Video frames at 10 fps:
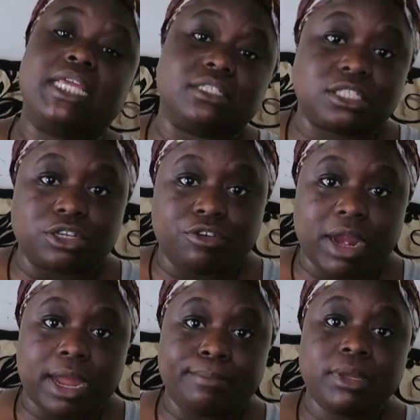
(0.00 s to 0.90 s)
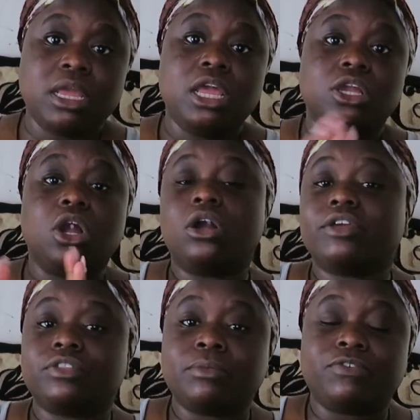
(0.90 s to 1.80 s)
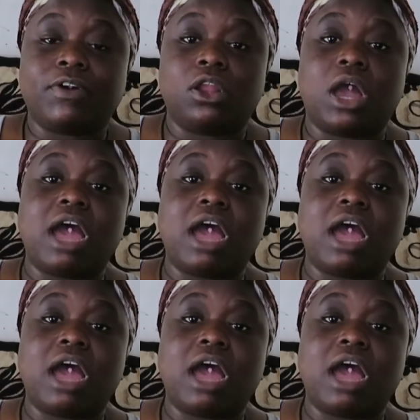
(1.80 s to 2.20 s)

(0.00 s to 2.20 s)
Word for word: Instagram Go and give them a follow.